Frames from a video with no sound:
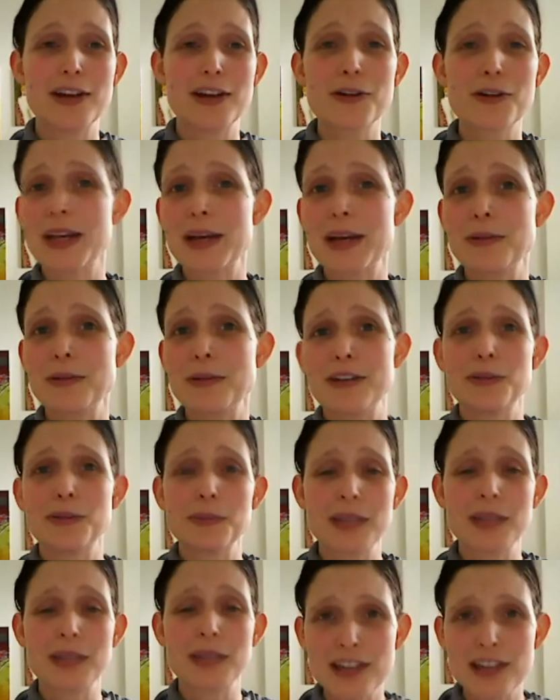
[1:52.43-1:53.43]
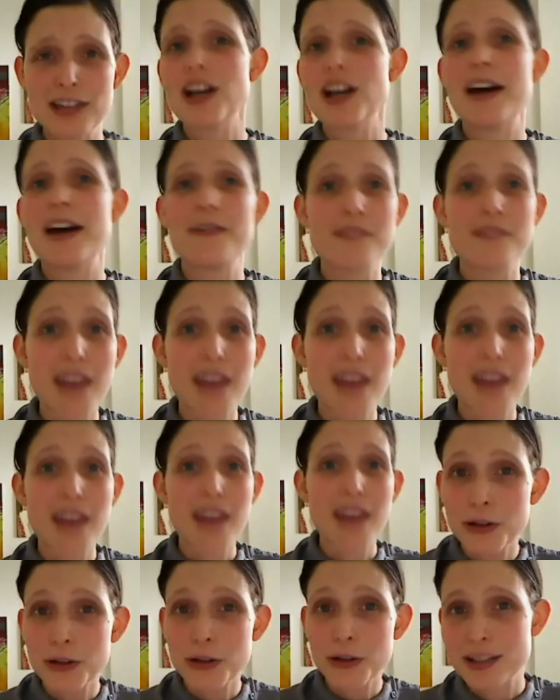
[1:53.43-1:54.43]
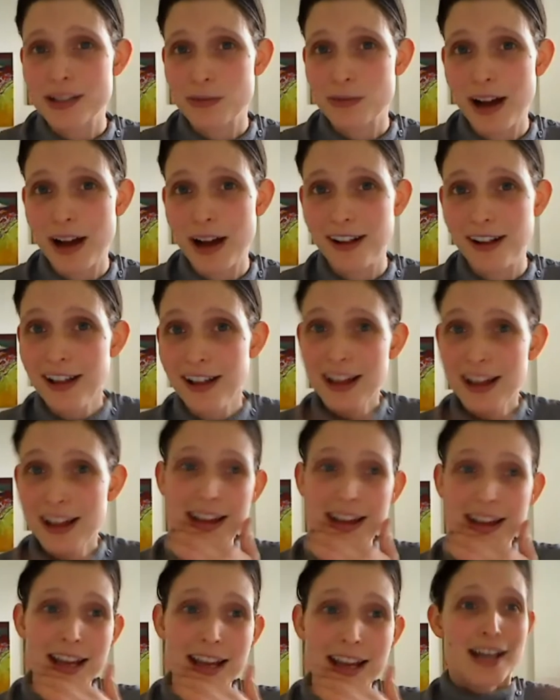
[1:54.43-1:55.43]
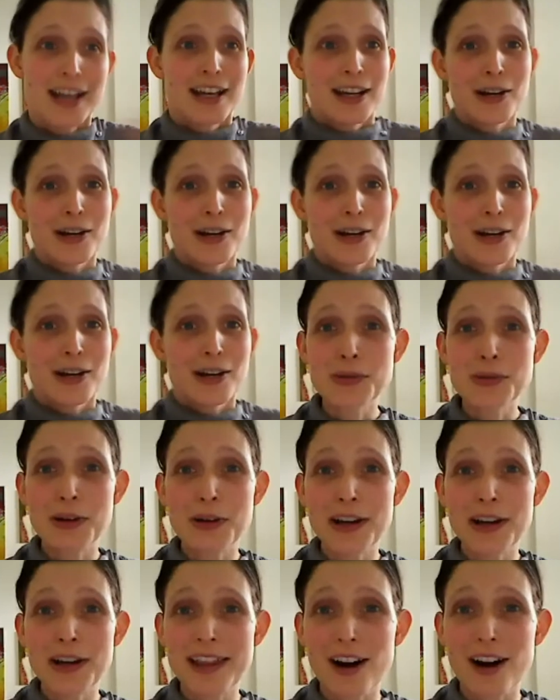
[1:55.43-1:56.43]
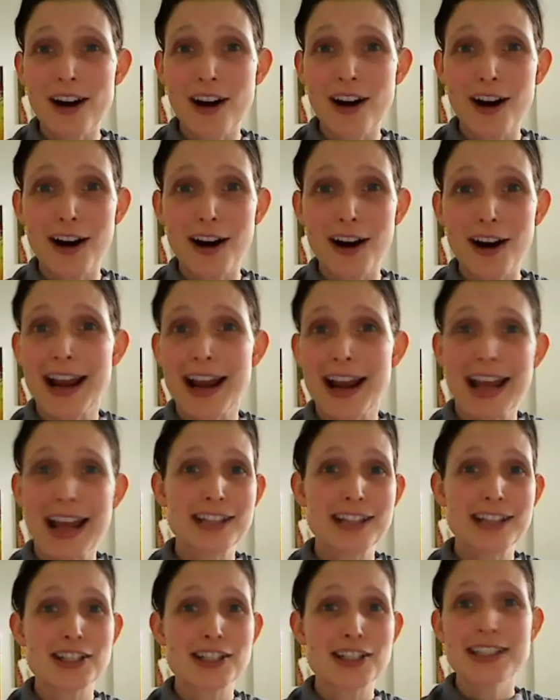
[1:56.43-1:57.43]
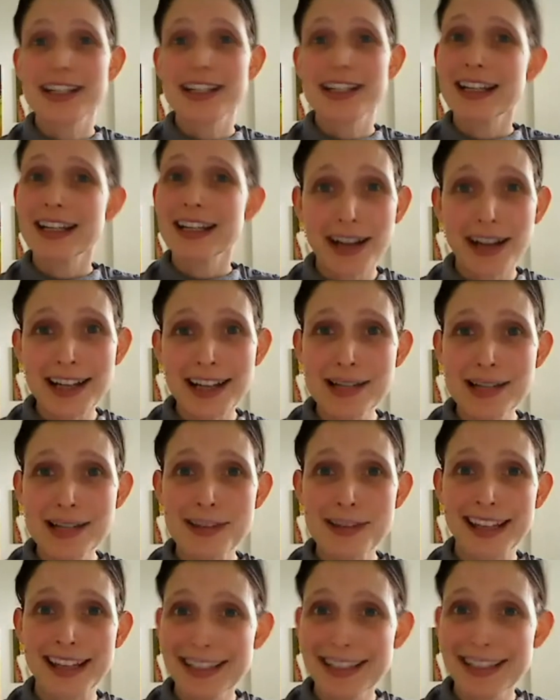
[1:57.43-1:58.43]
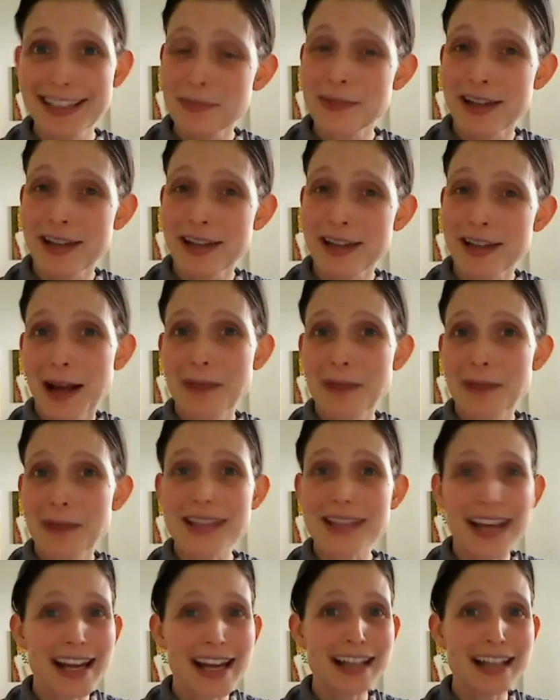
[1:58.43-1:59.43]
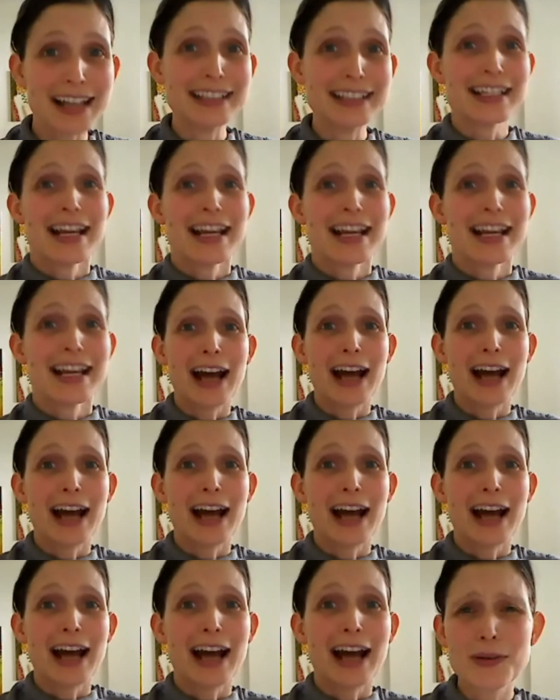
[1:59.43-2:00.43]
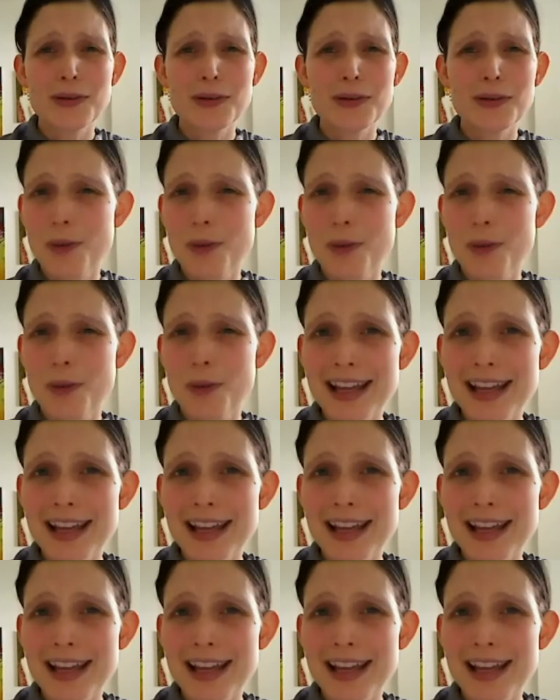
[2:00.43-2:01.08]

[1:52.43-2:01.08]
be able to hear from Keisha and Valerie as well. Who knows where they are? It just gets crazy with kids sometimes, and I know most